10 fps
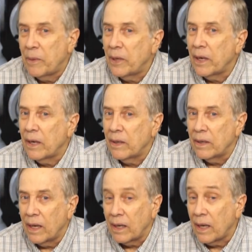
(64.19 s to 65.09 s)
put out
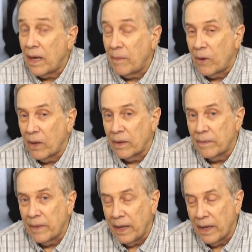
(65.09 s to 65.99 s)
a lot more.
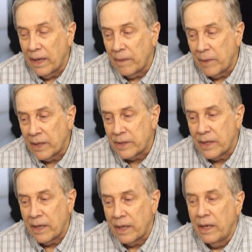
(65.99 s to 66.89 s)
And because
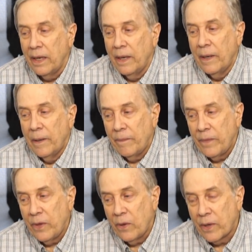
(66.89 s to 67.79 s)
of that,
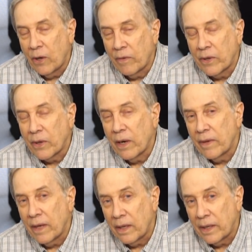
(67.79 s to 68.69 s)
you can
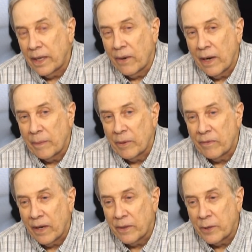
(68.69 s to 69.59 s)
overdrive a linear
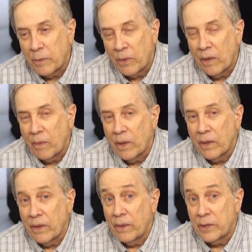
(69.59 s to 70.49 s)
amplifier to the point
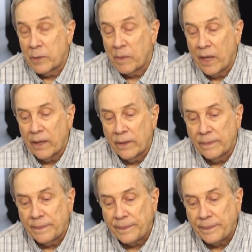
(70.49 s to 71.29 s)
where there is splatter.